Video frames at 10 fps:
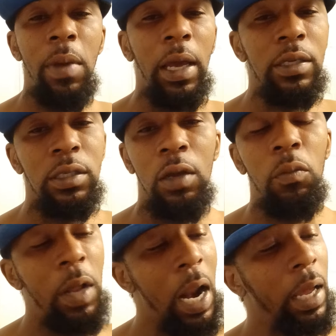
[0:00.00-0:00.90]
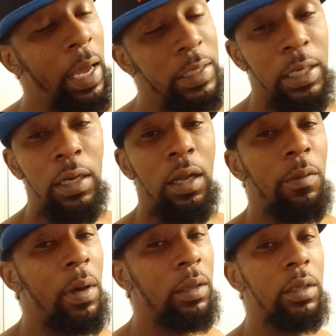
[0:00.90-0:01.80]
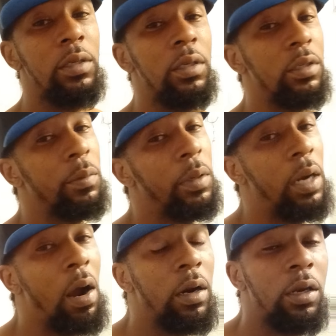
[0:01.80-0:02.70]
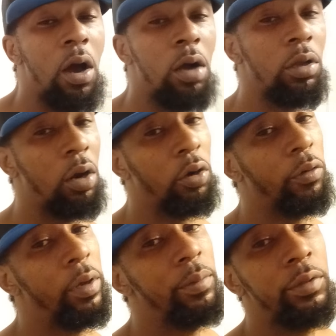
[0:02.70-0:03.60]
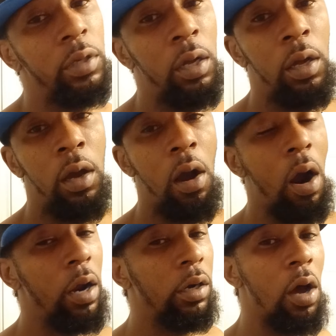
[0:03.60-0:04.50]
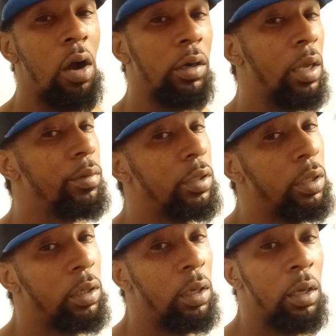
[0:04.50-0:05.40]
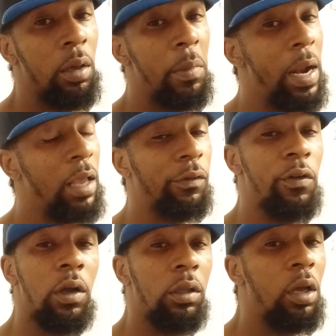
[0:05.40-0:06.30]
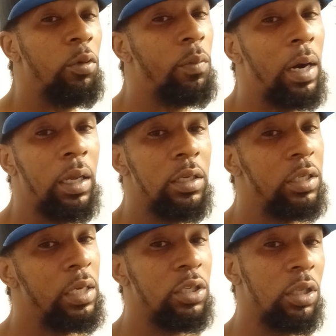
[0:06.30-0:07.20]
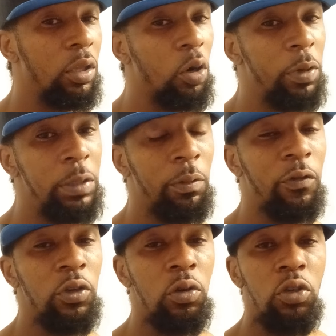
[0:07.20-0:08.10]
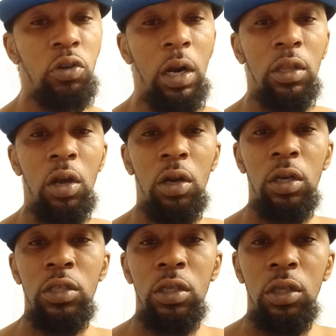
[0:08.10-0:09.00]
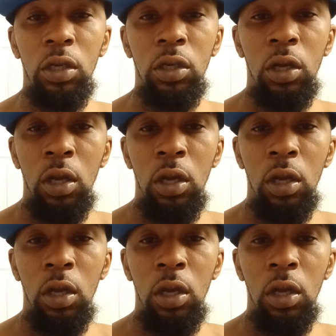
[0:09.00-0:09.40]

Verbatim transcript: back and said, "Well, oh, man, I can't say nothing about this because I mean, I already dogged all the Crips, All right, dog Nipsey. Man, that's fucked up. You might have could have said just a little piece, but for you to try to turn this into